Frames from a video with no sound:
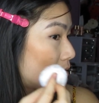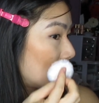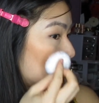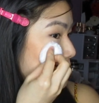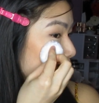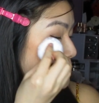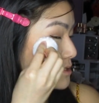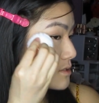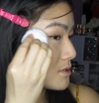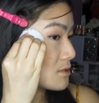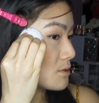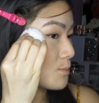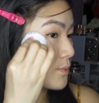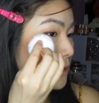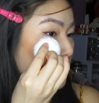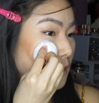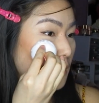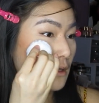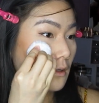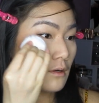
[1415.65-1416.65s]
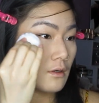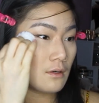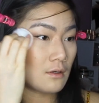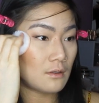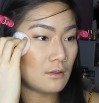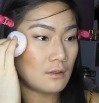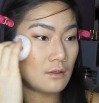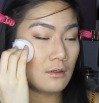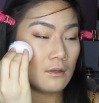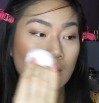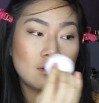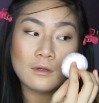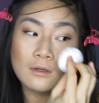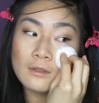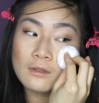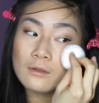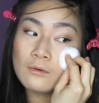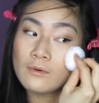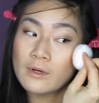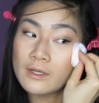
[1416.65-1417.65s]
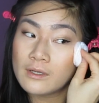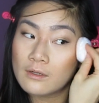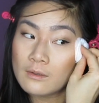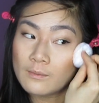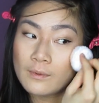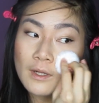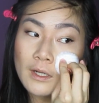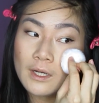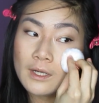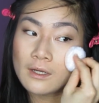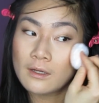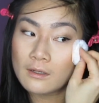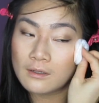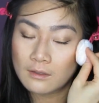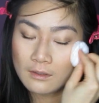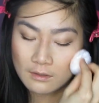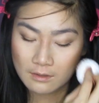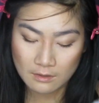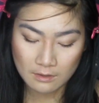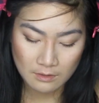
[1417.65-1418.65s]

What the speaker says: It's super cute the way you apply it.